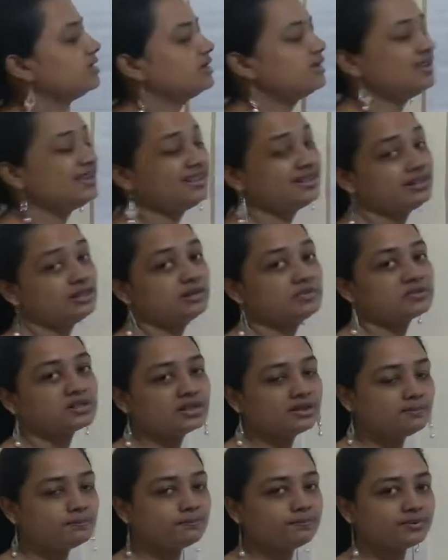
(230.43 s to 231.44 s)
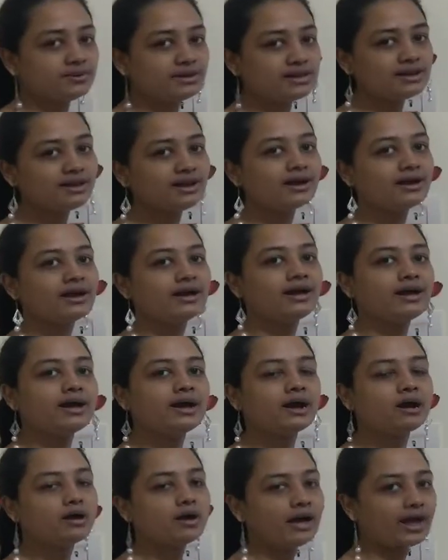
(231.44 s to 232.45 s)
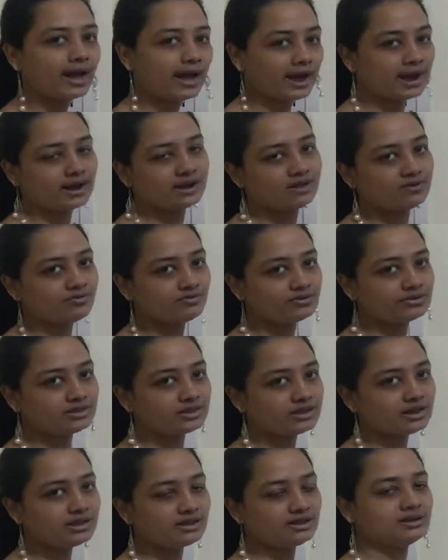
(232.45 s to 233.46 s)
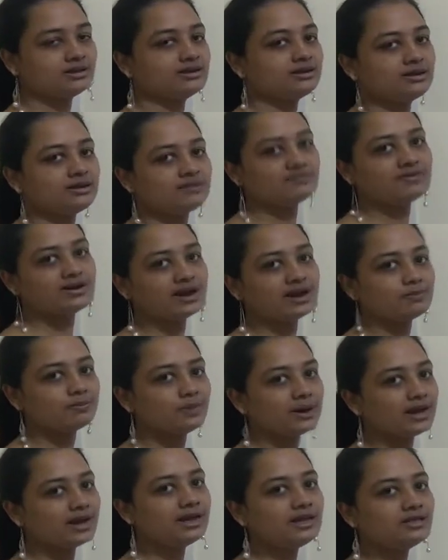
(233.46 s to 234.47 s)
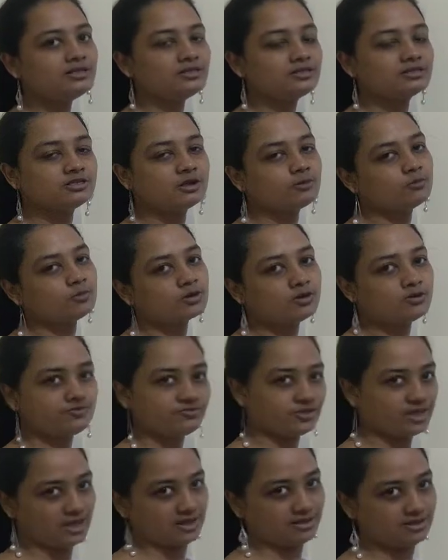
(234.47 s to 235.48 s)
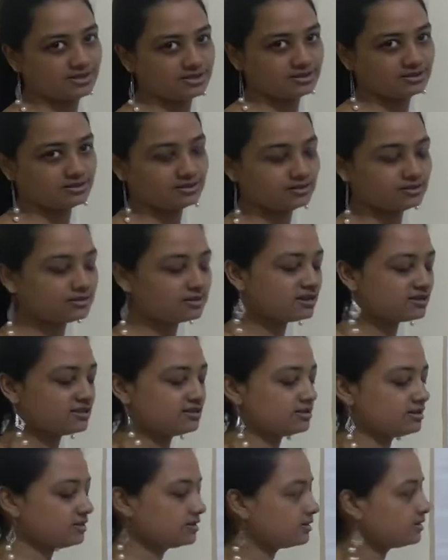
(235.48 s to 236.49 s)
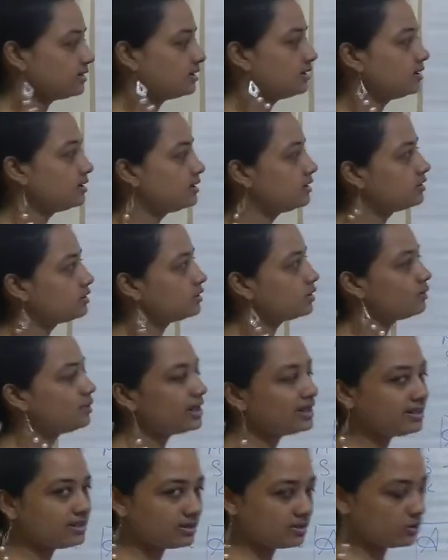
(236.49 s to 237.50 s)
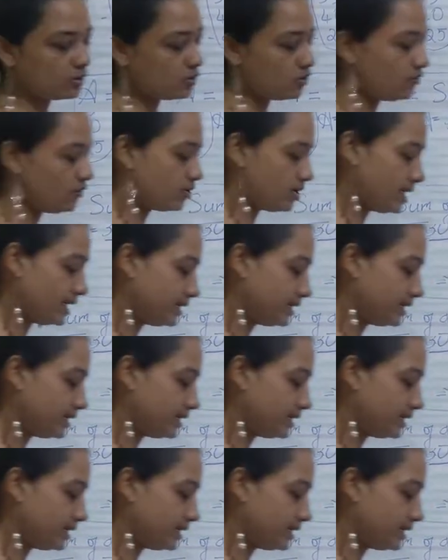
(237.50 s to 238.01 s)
In simple, add everything, divide by number of things. That's it. Now let's go for